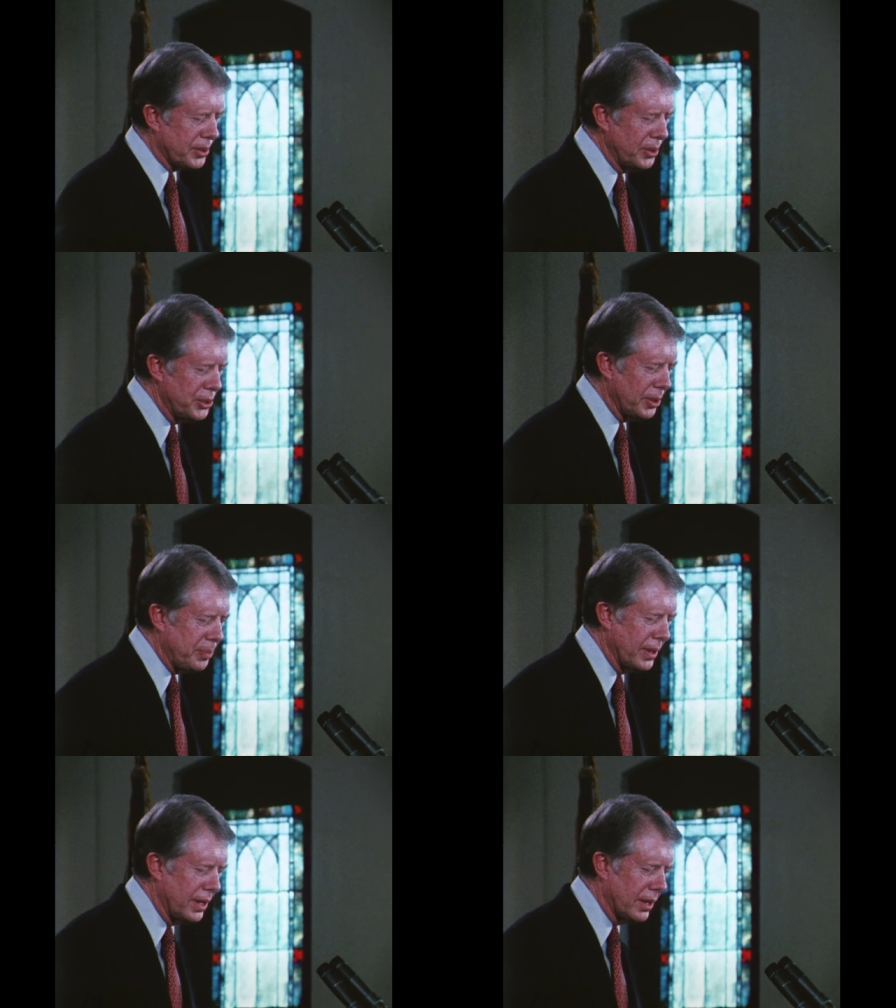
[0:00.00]
the
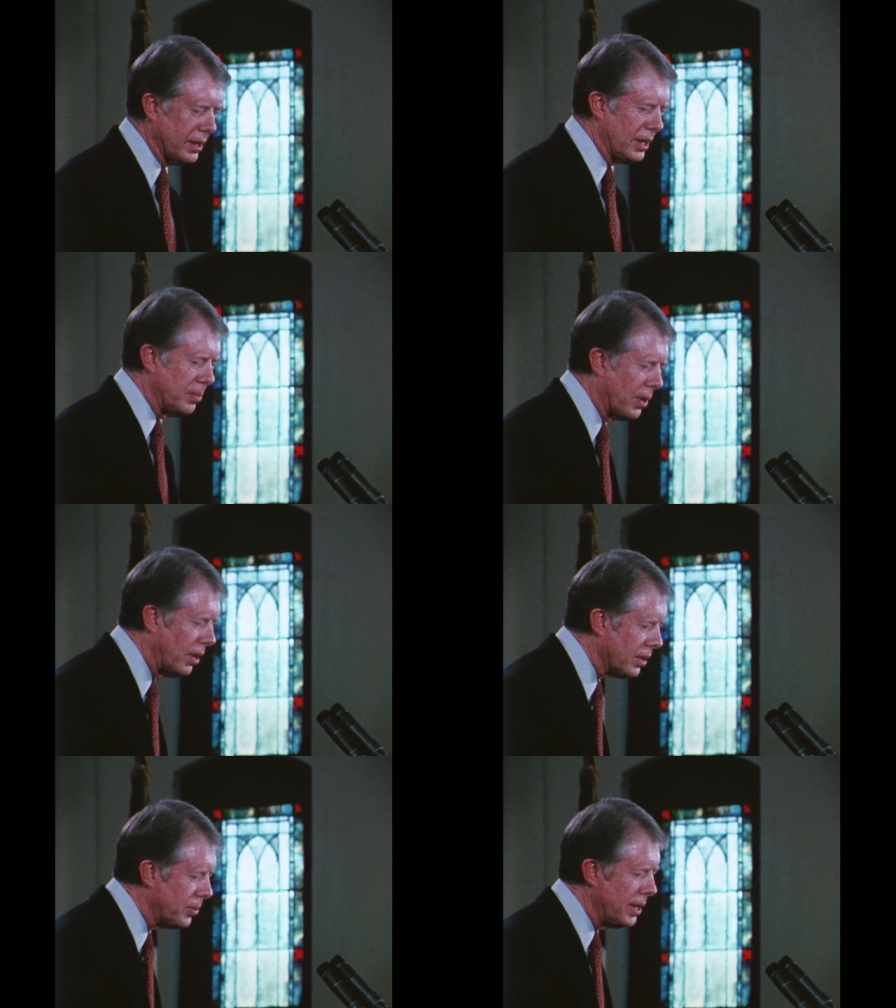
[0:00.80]
crucial political and
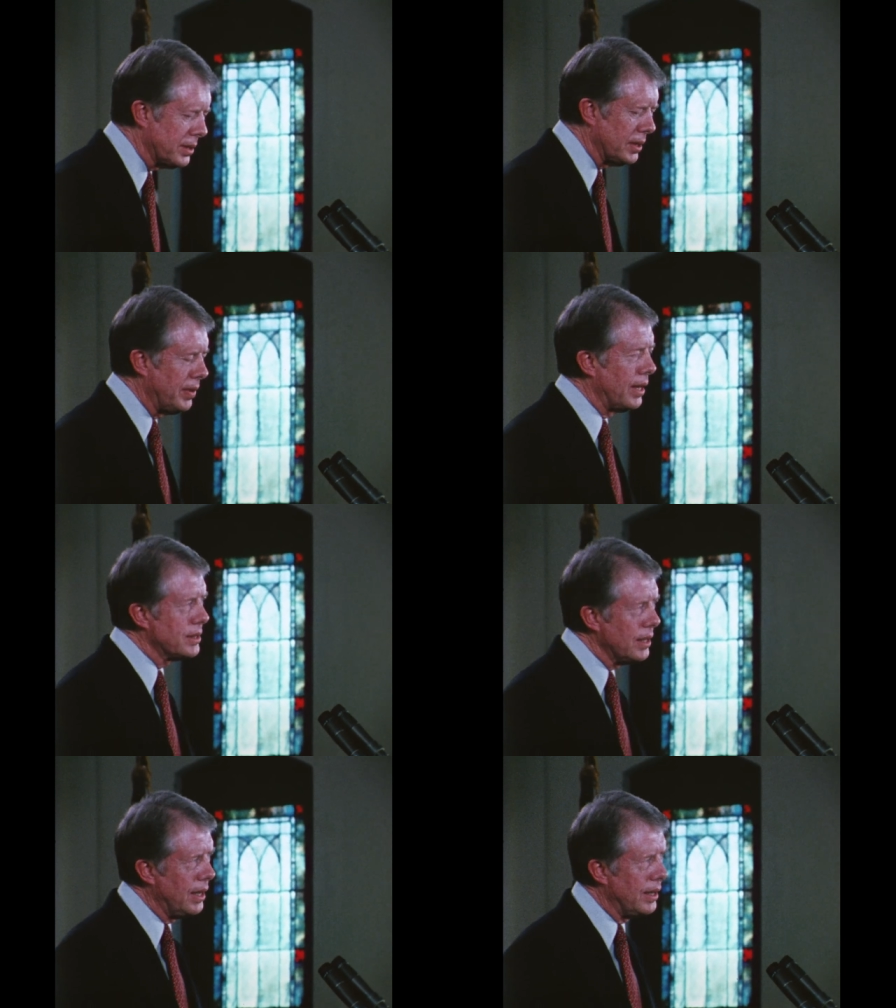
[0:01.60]
moral question of
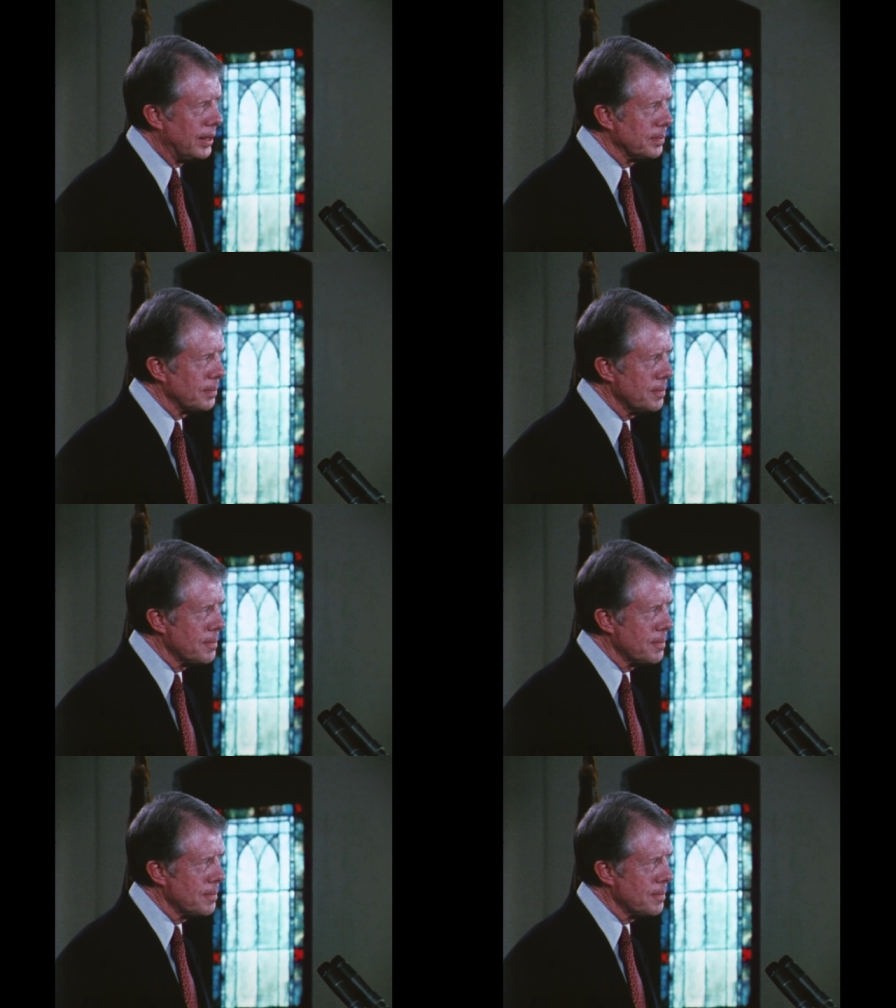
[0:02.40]
our time